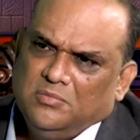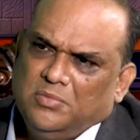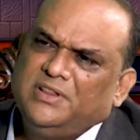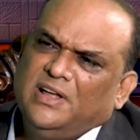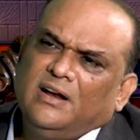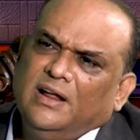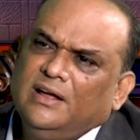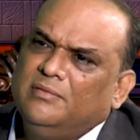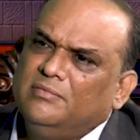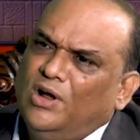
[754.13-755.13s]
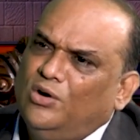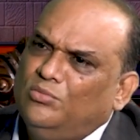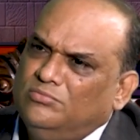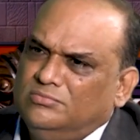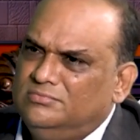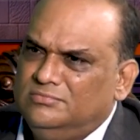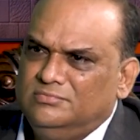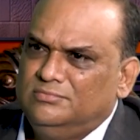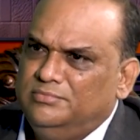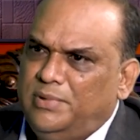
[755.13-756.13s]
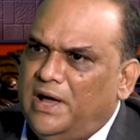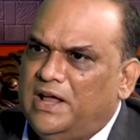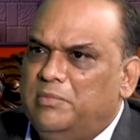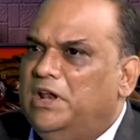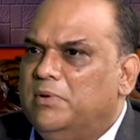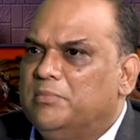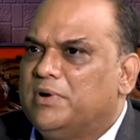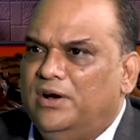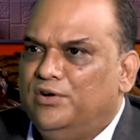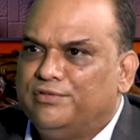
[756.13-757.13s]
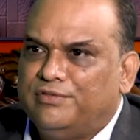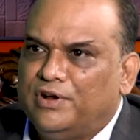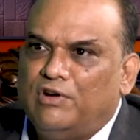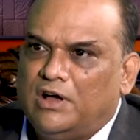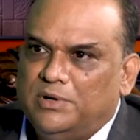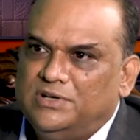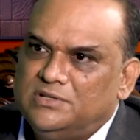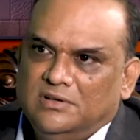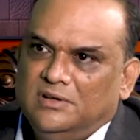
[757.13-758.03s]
but they are like now bare minimum kind of requirements.